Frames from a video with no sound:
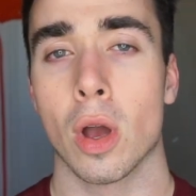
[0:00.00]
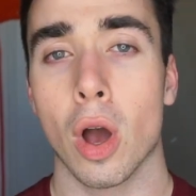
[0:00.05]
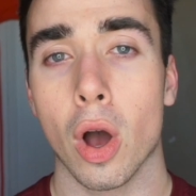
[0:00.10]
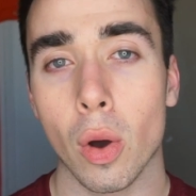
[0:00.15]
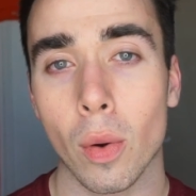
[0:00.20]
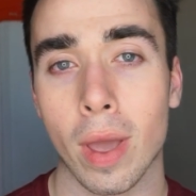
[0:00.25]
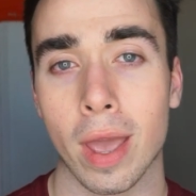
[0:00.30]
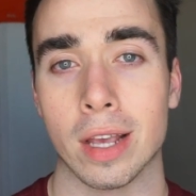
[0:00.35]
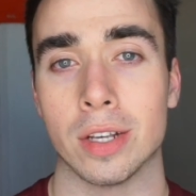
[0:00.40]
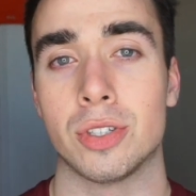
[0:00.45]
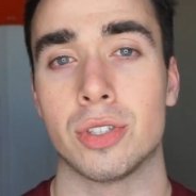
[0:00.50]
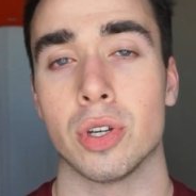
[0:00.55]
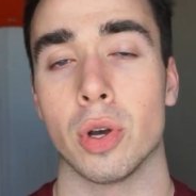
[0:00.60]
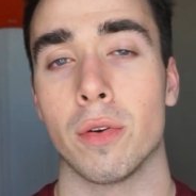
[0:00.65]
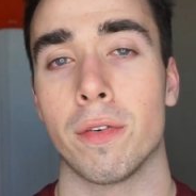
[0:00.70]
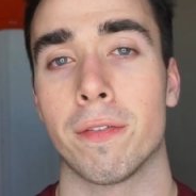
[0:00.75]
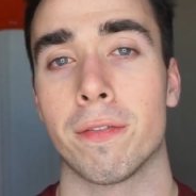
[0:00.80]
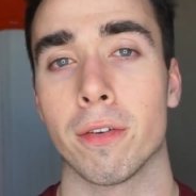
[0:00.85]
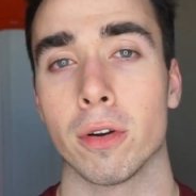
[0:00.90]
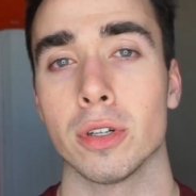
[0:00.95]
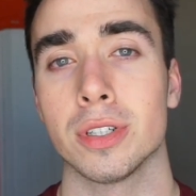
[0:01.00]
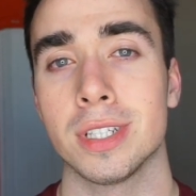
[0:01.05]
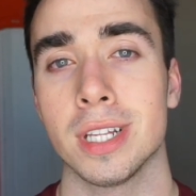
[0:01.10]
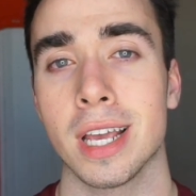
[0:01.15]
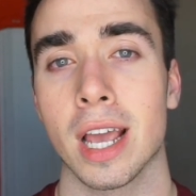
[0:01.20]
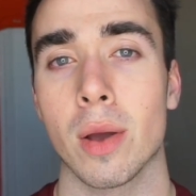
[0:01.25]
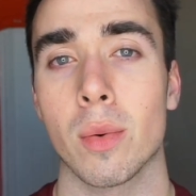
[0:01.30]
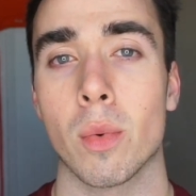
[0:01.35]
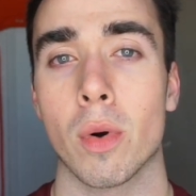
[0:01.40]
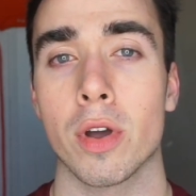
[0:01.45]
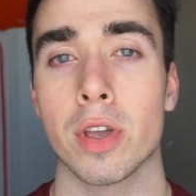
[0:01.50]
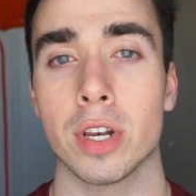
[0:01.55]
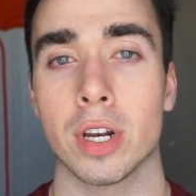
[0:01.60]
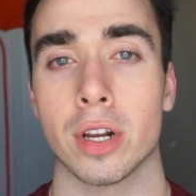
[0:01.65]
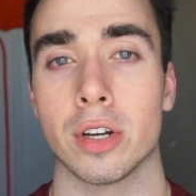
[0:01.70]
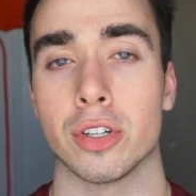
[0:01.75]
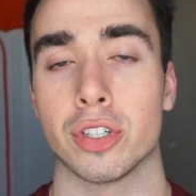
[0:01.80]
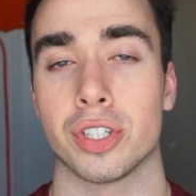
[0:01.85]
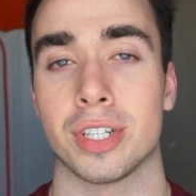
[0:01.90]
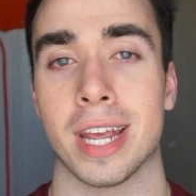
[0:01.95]
Okay, so first thing I want you to
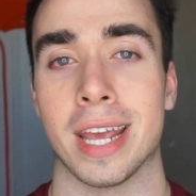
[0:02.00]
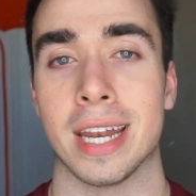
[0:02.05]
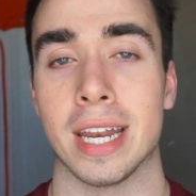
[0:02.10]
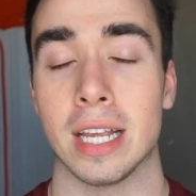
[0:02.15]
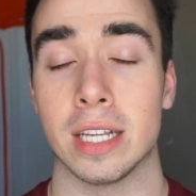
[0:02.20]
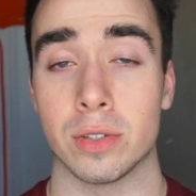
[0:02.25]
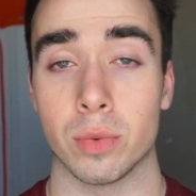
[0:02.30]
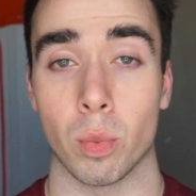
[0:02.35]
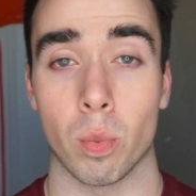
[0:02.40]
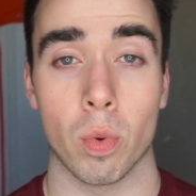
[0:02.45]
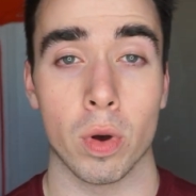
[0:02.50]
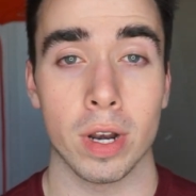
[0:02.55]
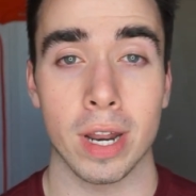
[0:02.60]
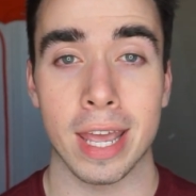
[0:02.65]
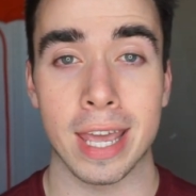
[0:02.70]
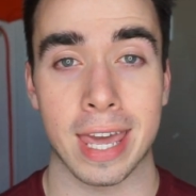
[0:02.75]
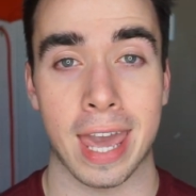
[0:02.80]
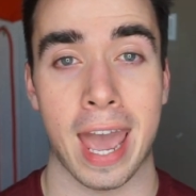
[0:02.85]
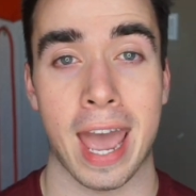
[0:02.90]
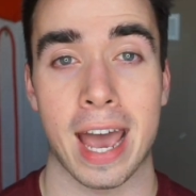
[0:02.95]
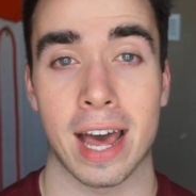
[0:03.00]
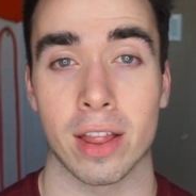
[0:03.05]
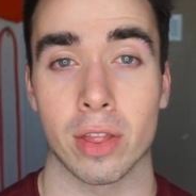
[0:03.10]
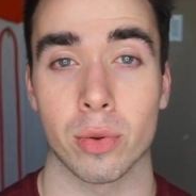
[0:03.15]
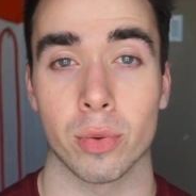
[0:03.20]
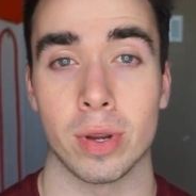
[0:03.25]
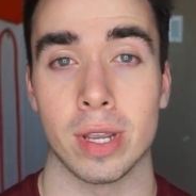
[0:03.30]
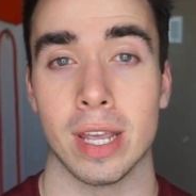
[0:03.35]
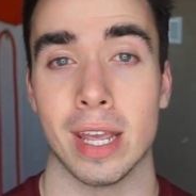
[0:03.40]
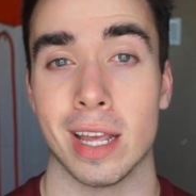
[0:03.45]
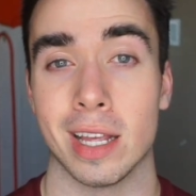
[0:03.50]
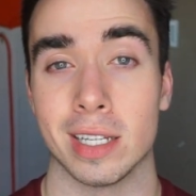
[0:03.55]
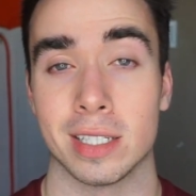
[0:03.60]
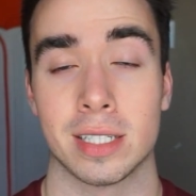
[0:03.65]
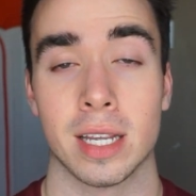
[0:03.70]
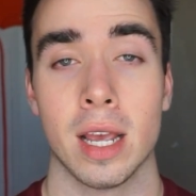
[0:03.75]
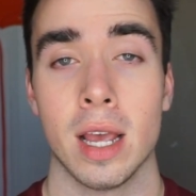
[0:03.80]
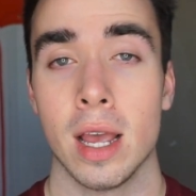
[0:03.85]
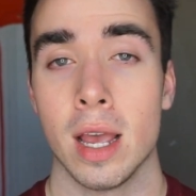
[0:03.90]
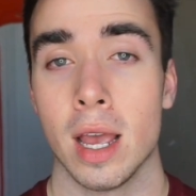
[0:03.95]
understand is what a calorie is.